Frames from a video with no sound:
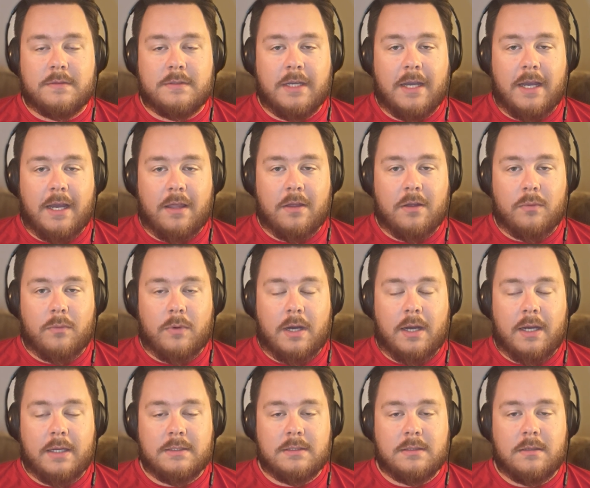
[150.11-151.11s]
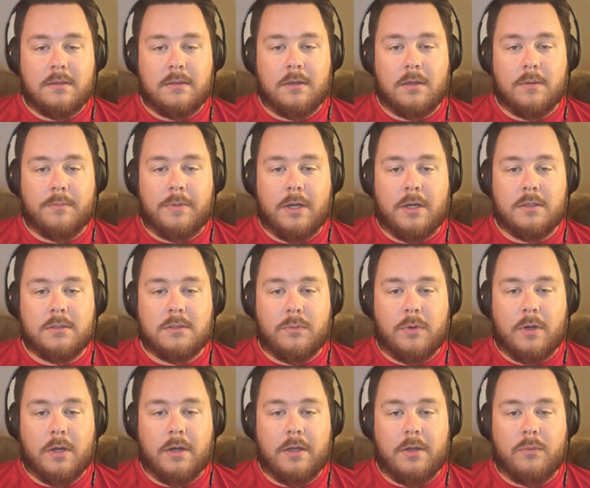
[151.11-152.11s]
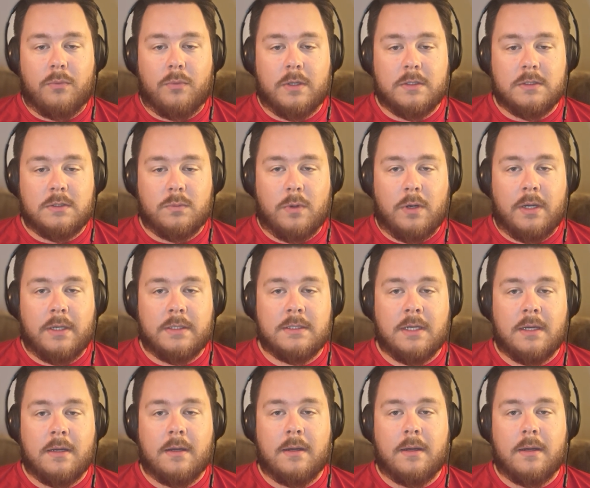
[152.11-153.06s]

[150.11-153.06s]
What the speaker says: talent-wise compared to where he once was,